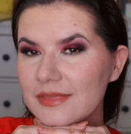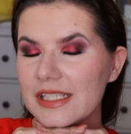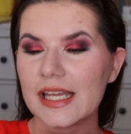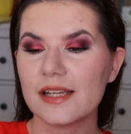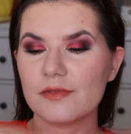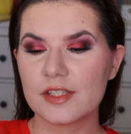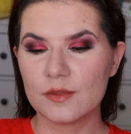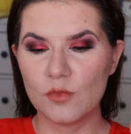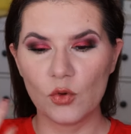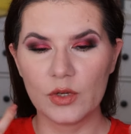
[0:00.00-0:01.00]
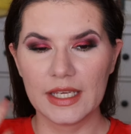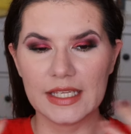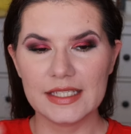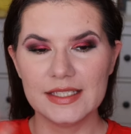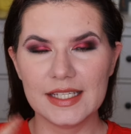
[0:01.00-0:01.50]
It's kind of
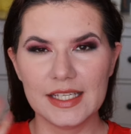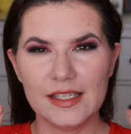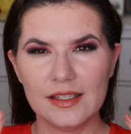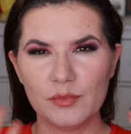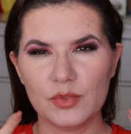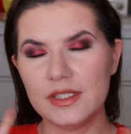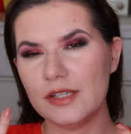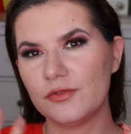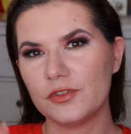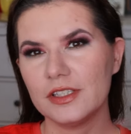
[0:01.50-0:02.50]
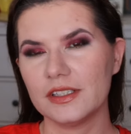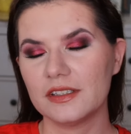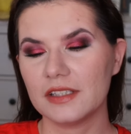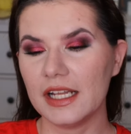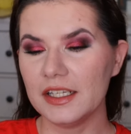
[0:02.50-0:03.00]
smoky, deep,
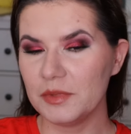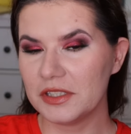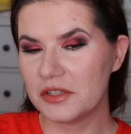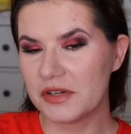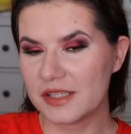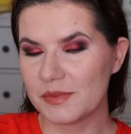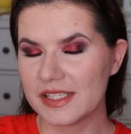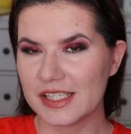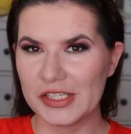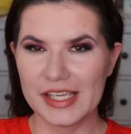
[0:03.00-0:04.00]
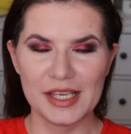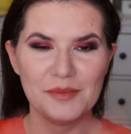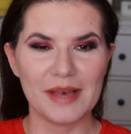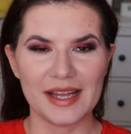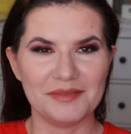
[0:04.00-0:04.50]
different, a little bit Christmas
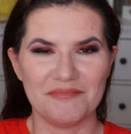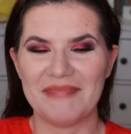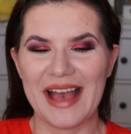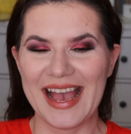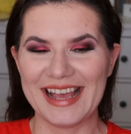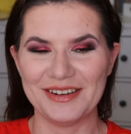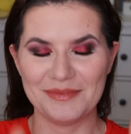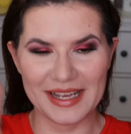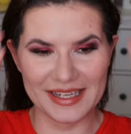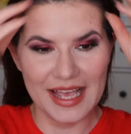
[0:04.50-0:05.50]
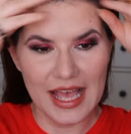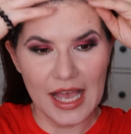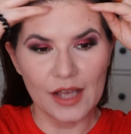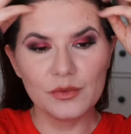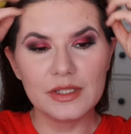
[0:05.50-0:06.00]
looking, but I don't mind.
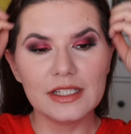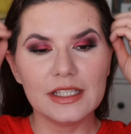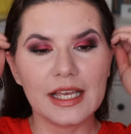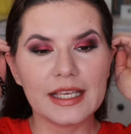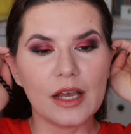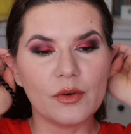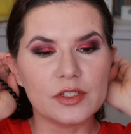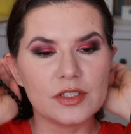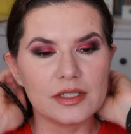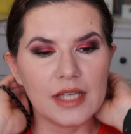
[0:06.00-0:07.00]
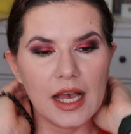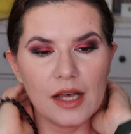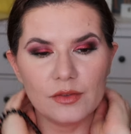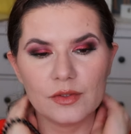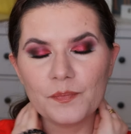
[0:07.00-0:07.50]
I really like how it turned
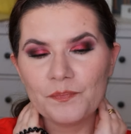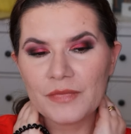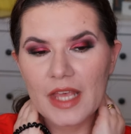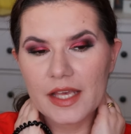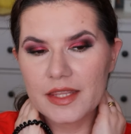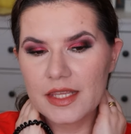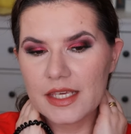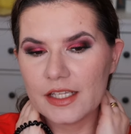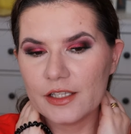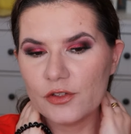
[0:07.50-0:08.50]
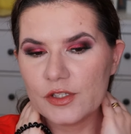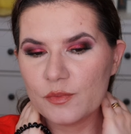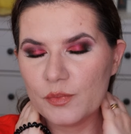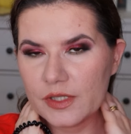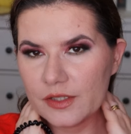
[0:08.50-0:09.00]
out. I think it looks
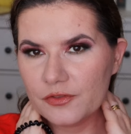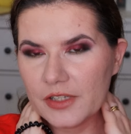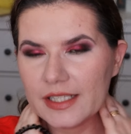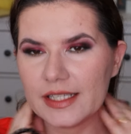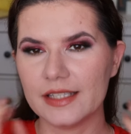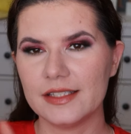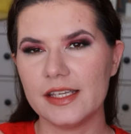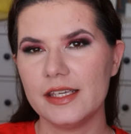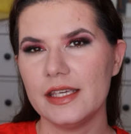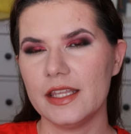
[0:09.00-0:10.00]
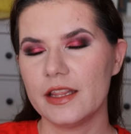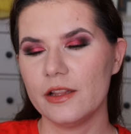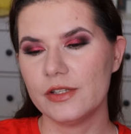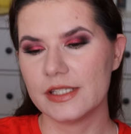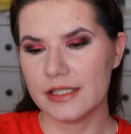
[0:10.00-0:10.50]
perfect. I think it
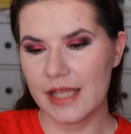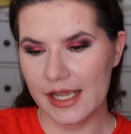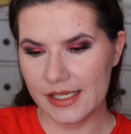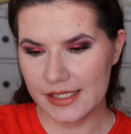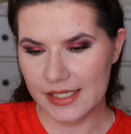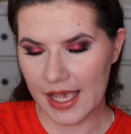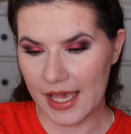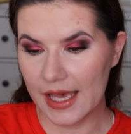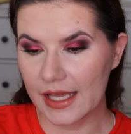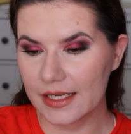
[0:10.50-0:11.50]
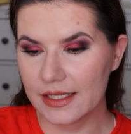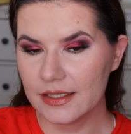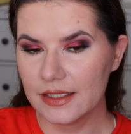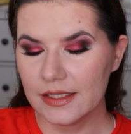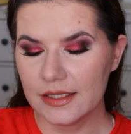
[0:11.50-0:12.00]
looks nice, and
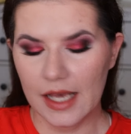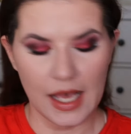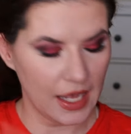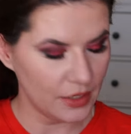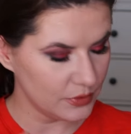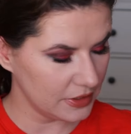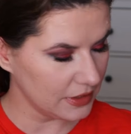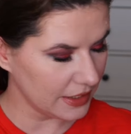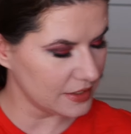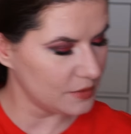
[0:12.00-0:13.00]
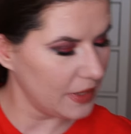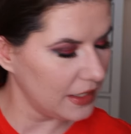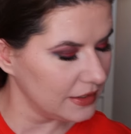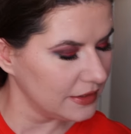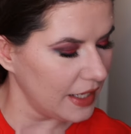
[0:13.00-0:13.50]
I really like this
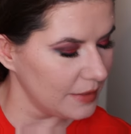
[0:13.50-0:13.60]
palette.